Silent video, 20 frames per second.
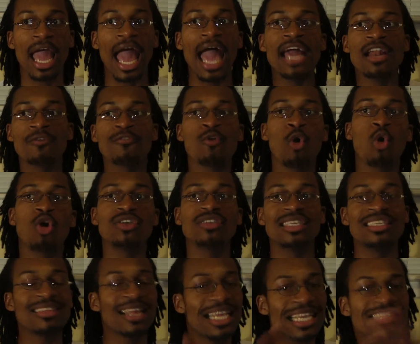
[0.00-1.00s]
And of
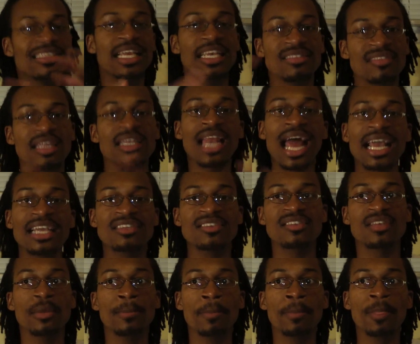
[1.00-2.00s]
course, it's a
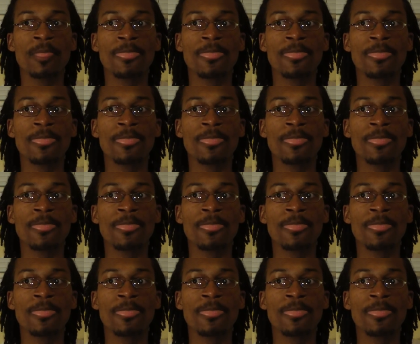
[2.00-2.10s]
nice